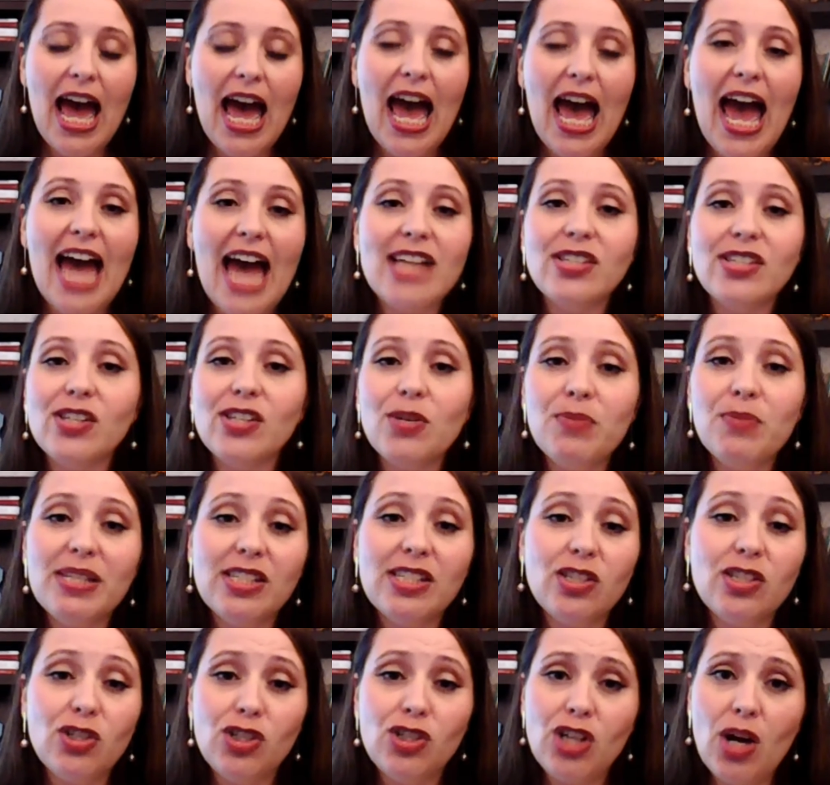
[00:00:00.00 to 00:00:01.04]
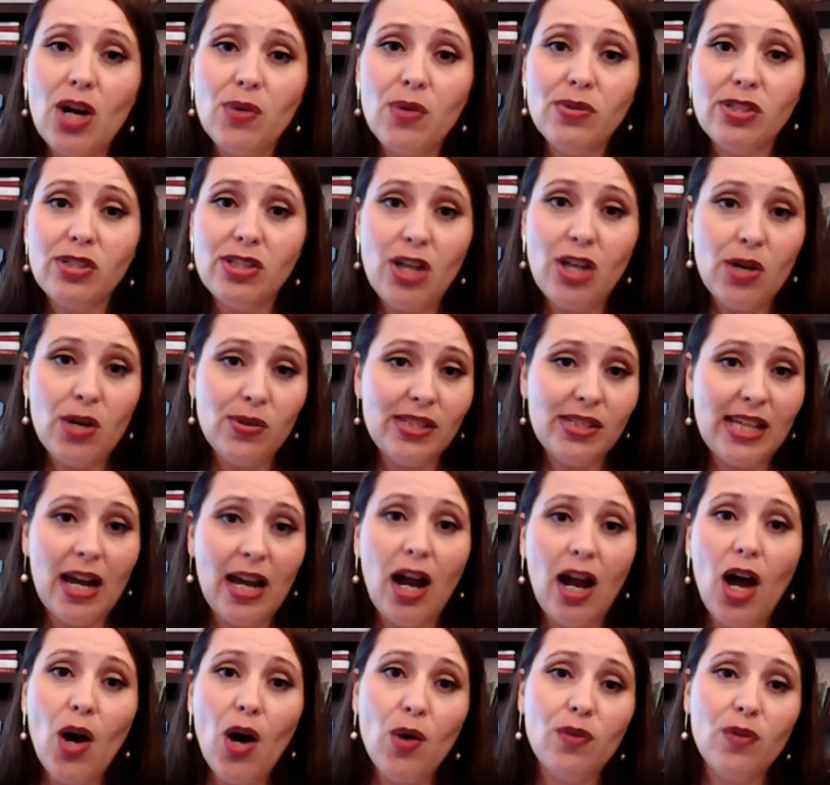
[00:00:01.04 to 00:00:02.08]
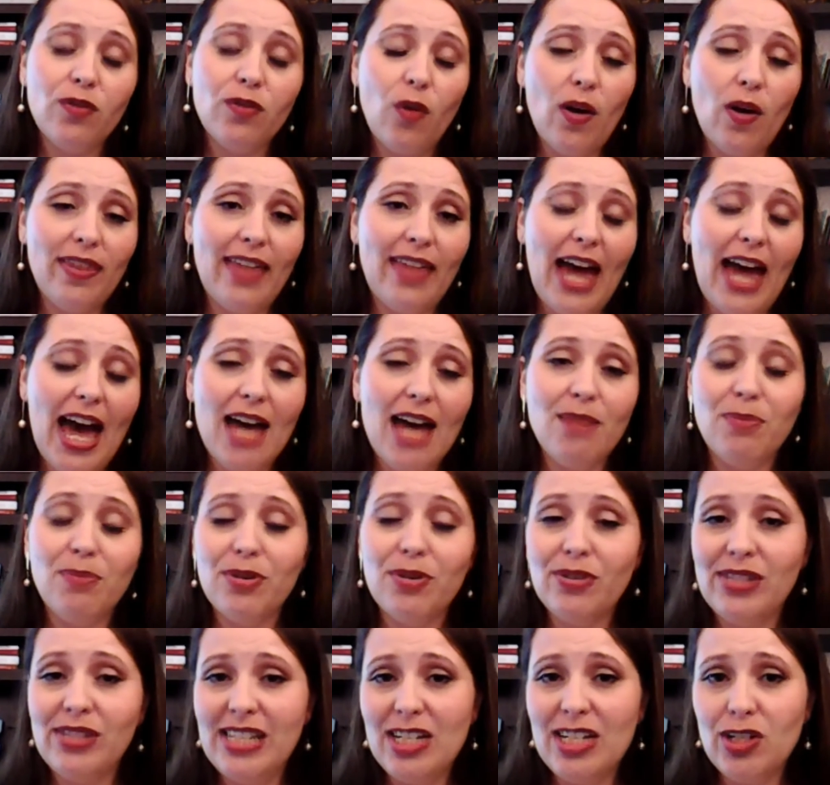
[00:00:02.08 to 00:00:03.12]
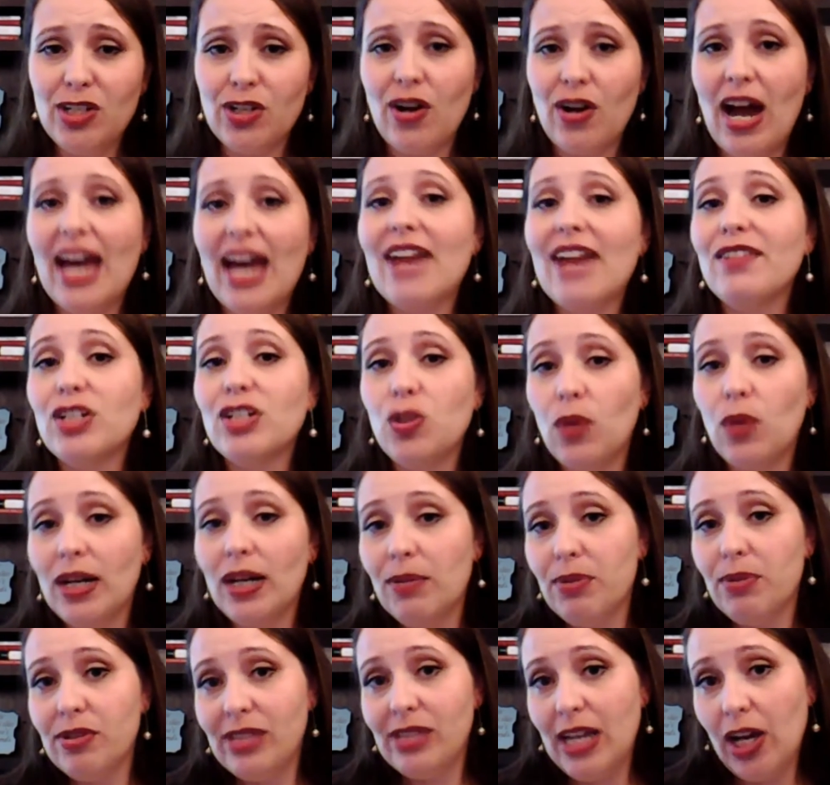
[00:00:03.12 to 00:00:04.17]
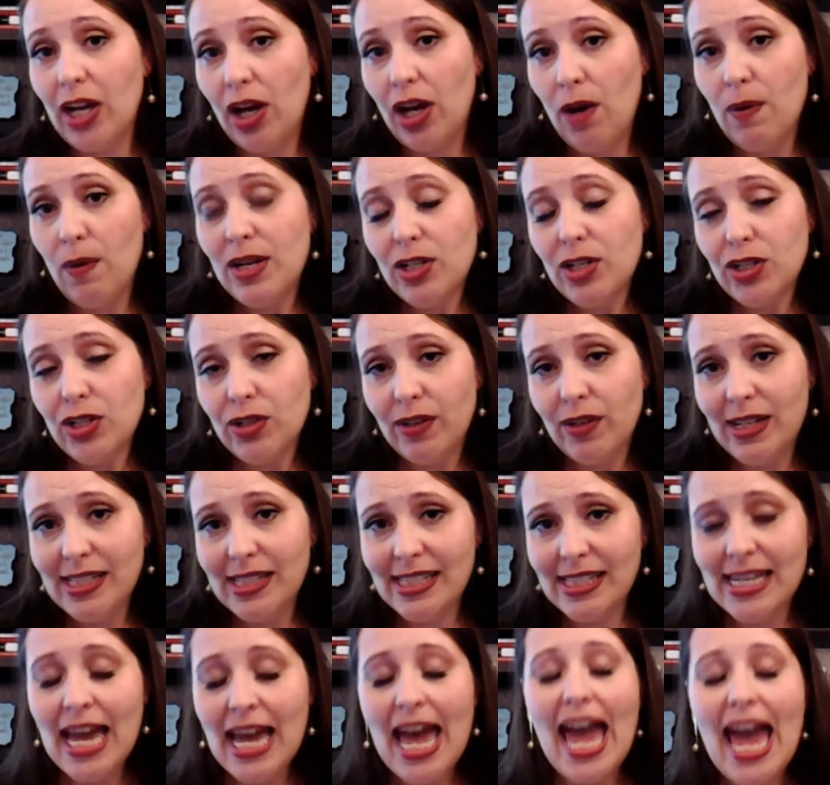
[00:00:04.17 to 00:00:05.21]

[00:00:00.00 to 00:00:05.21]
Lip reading: And so Mrs. Jones knows that, oh, for that procedure, I have a 20% coinsurance